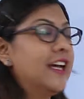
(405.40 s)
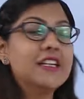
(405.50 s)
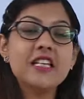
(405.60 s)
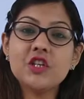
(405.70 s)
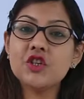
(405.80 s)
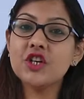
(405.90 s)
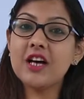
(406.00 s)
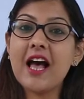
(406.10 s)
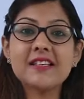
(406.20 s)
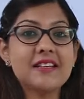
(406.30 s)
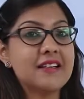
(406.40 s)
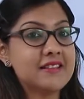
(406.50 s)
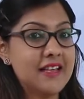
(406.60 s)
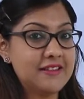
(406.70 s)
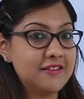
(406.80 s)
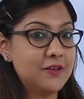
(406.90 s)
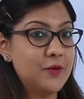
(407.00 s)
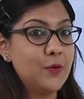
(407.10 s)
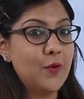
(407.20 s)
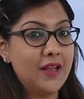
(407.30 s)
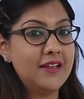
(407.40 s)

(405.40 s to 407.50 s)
Teacher as an assessor. Well,